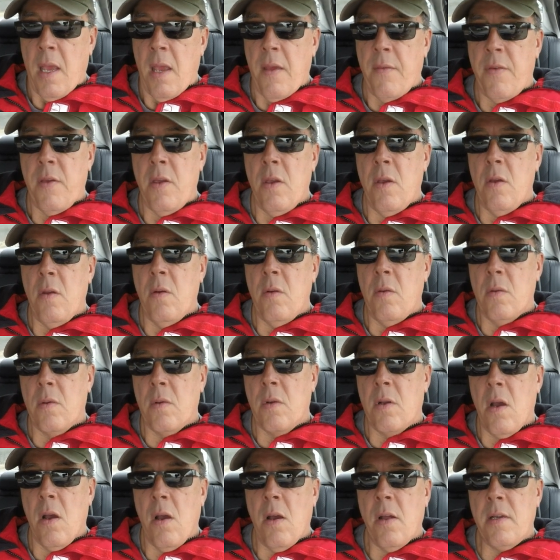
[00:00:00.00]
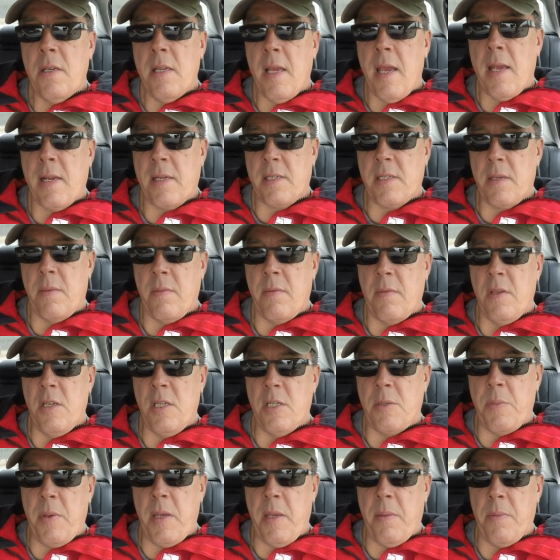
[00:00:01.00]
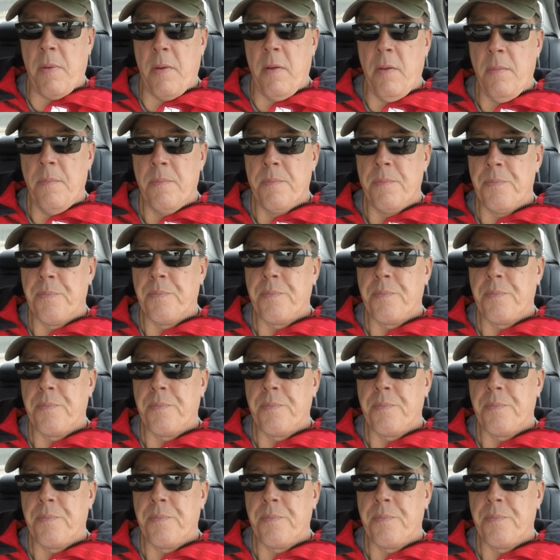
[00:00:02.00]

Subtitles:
If you contact some of these people,